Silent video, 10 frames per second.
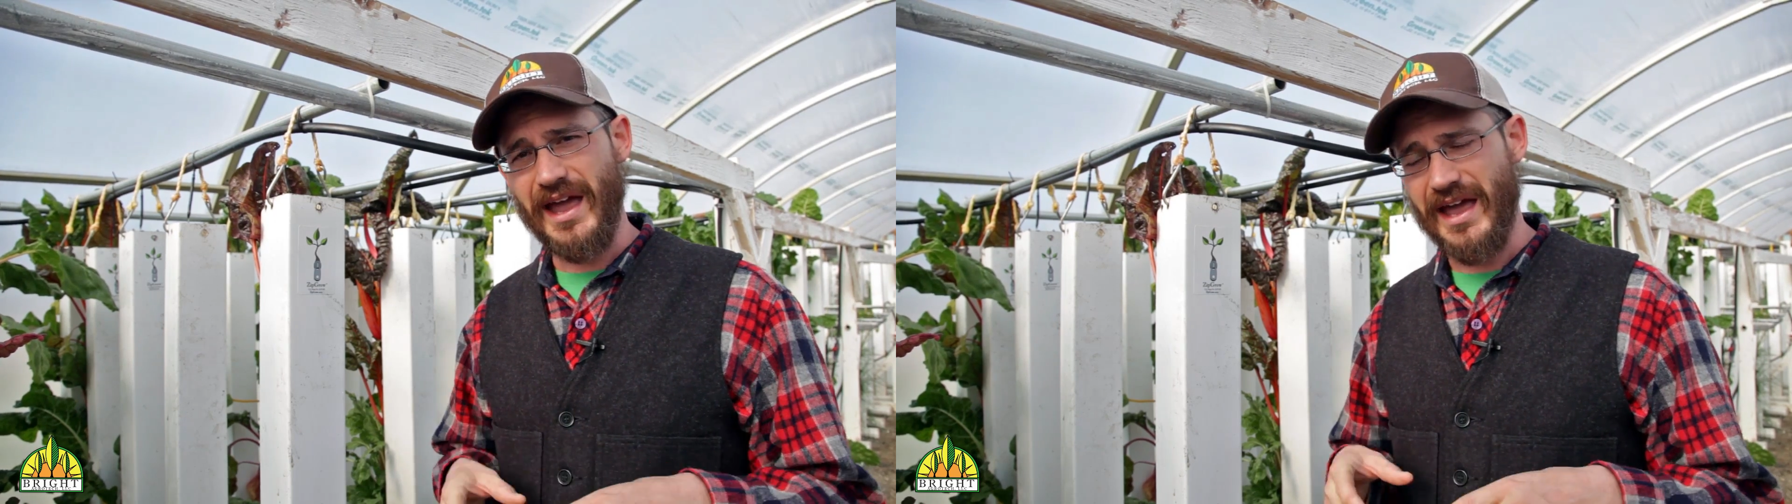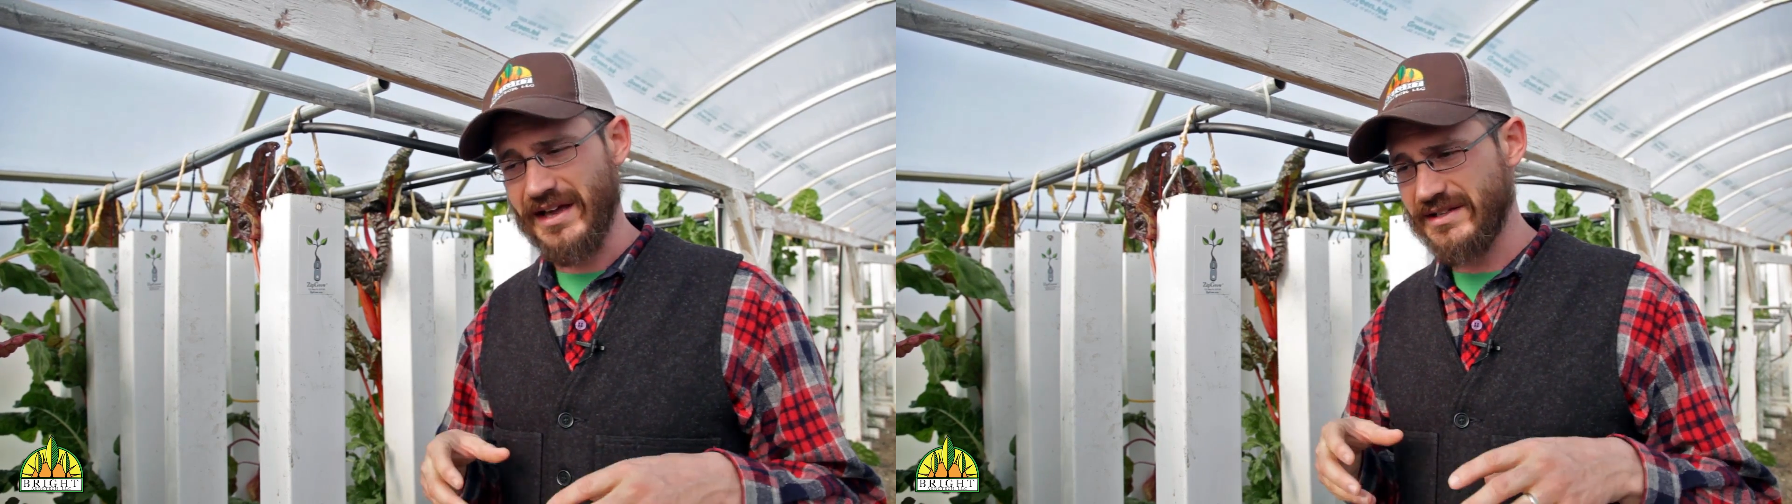
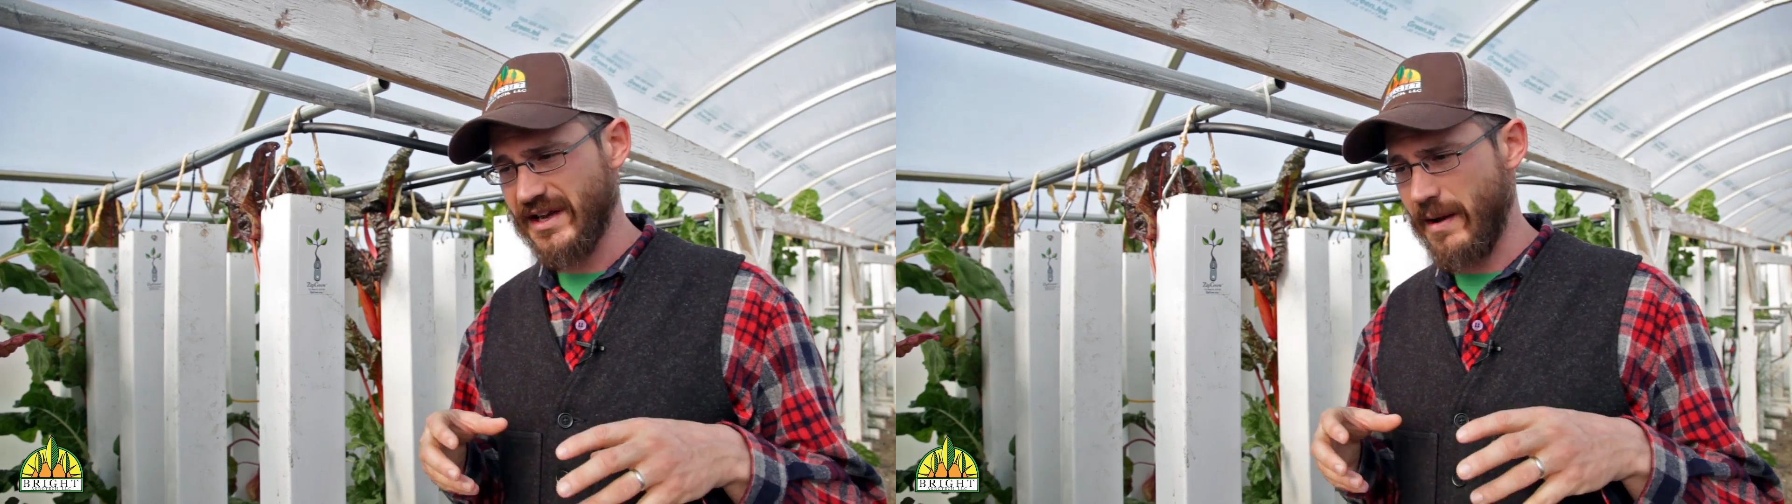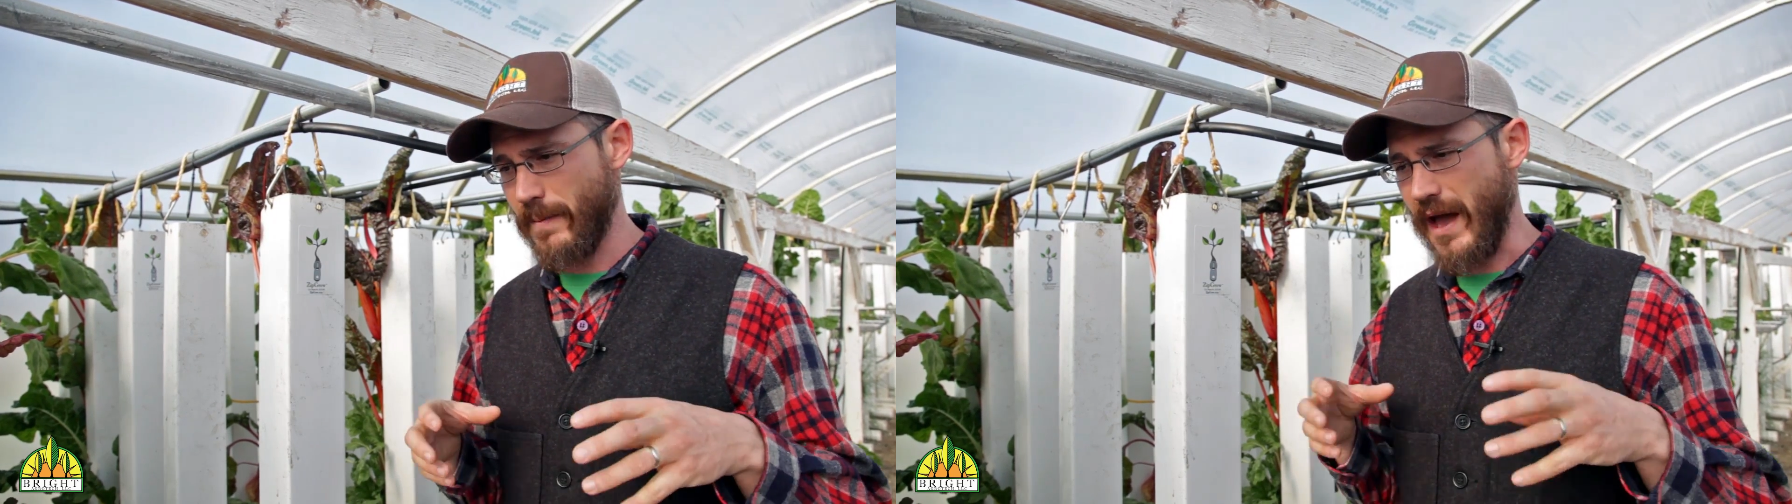And
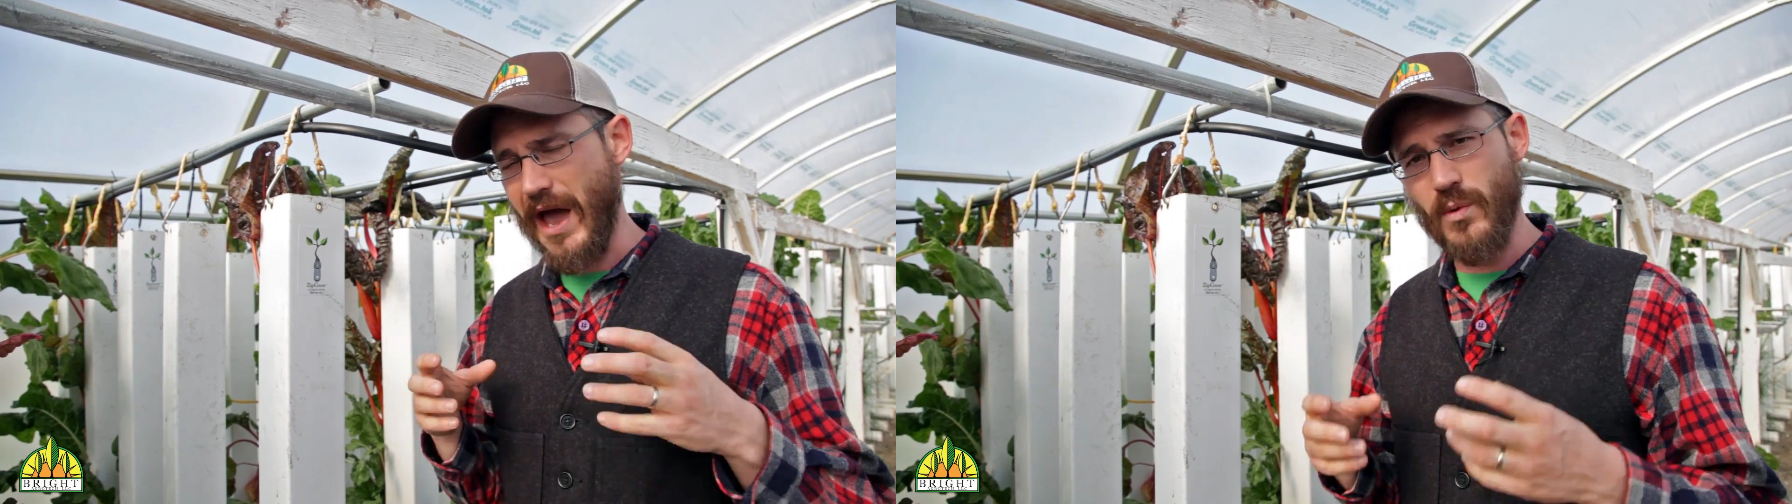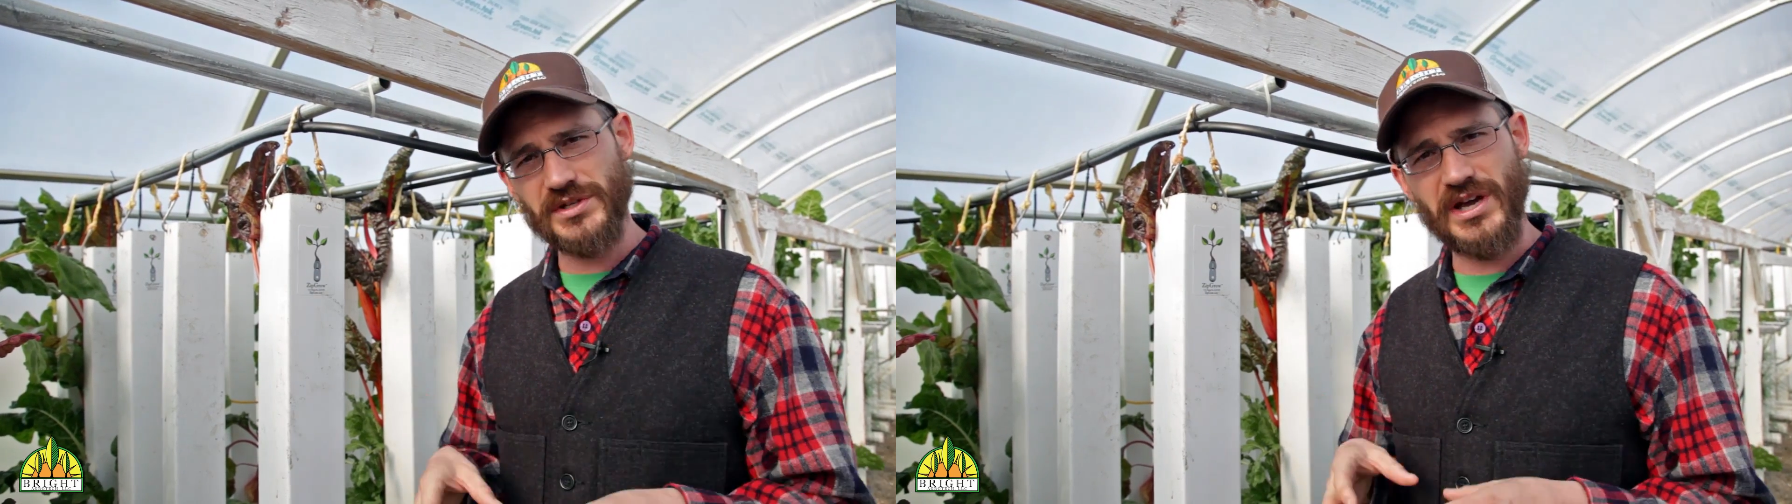um,
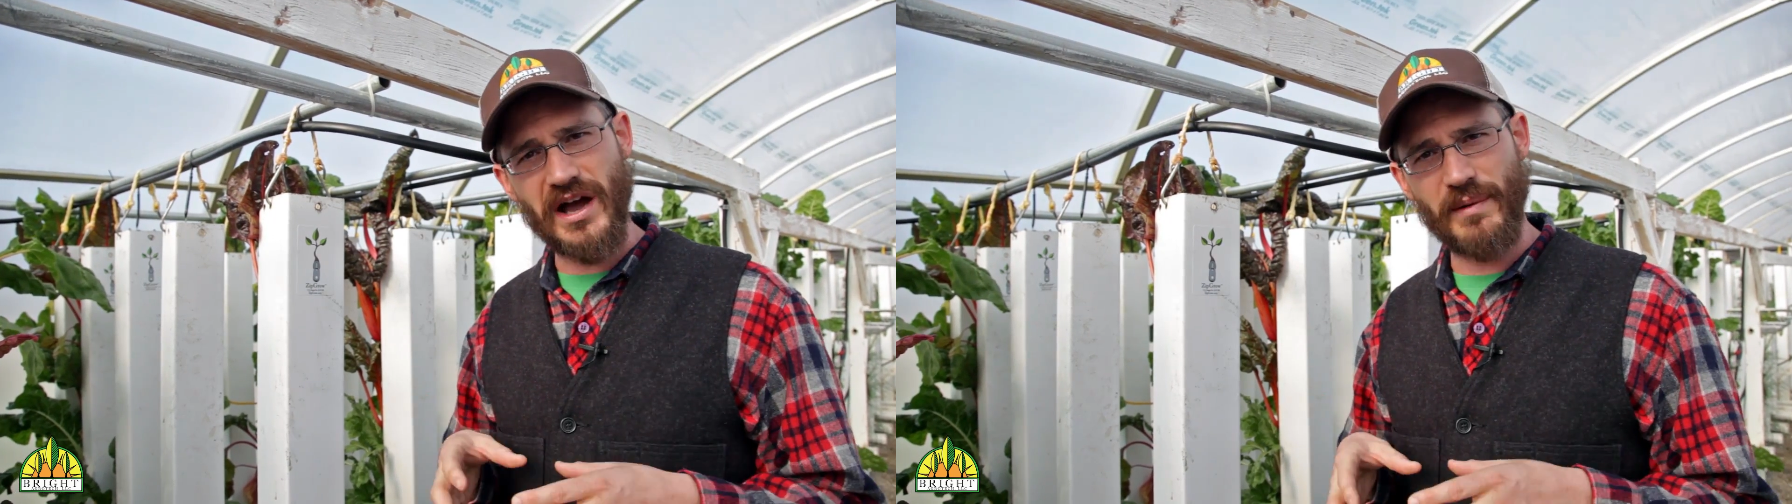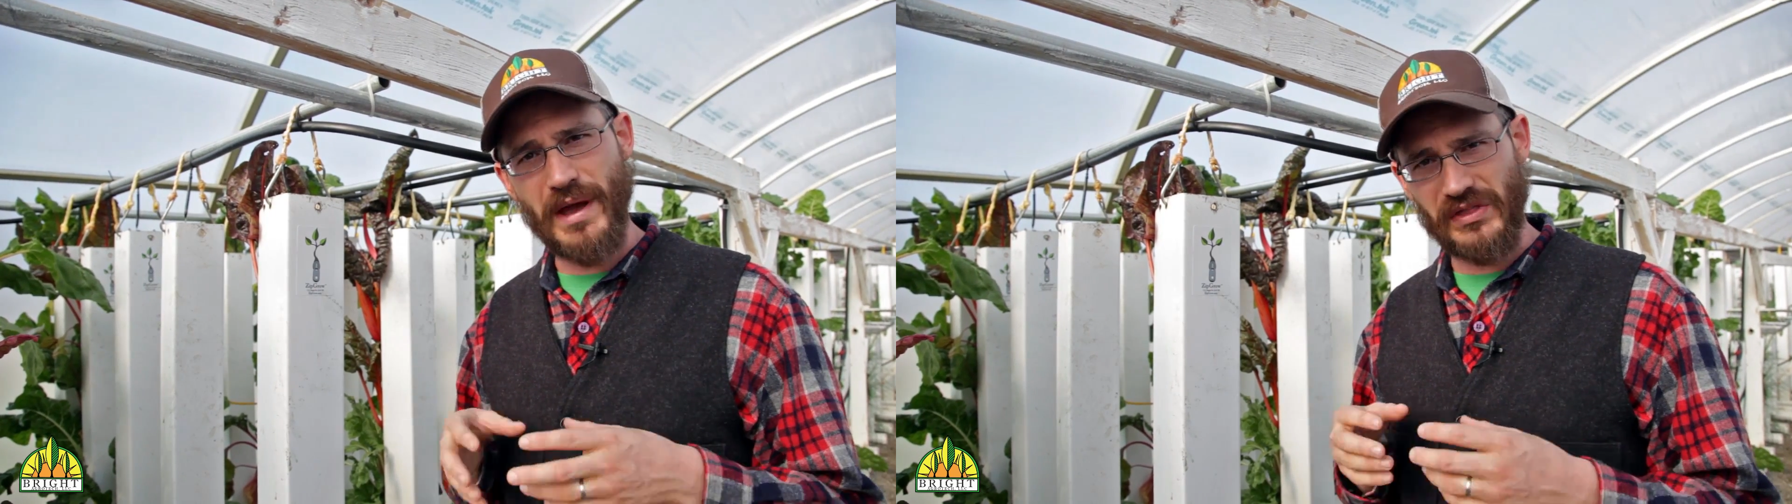I will
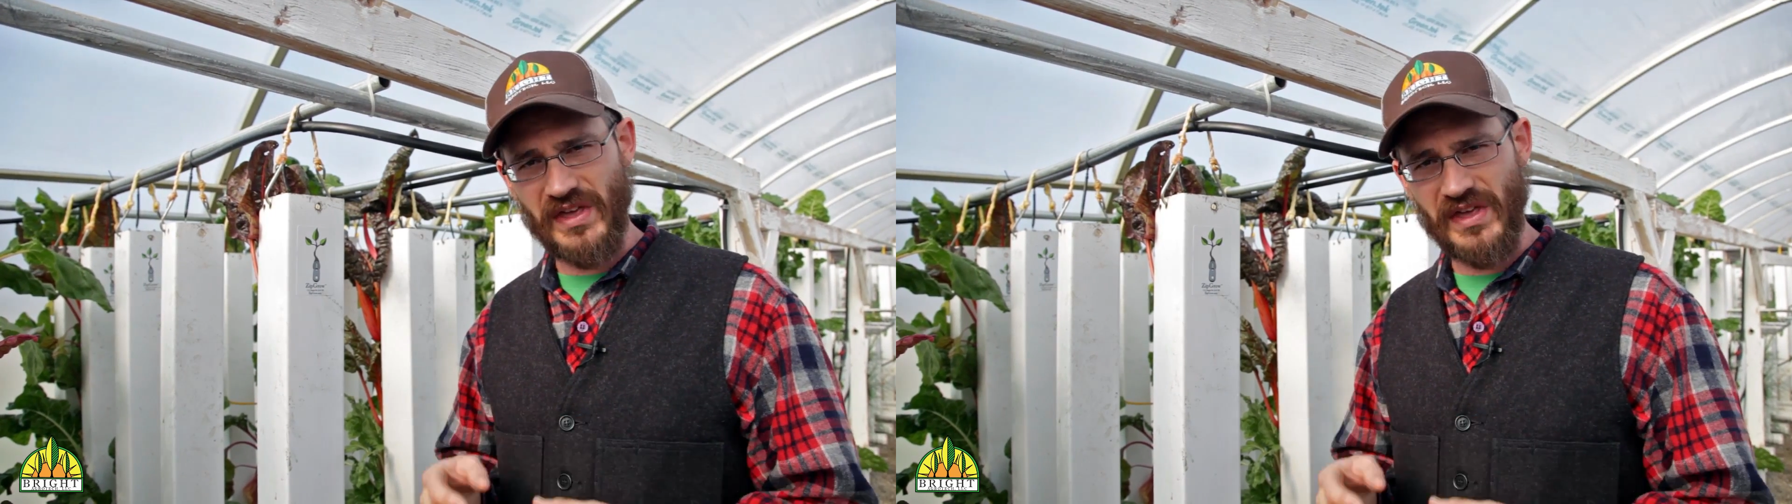talk about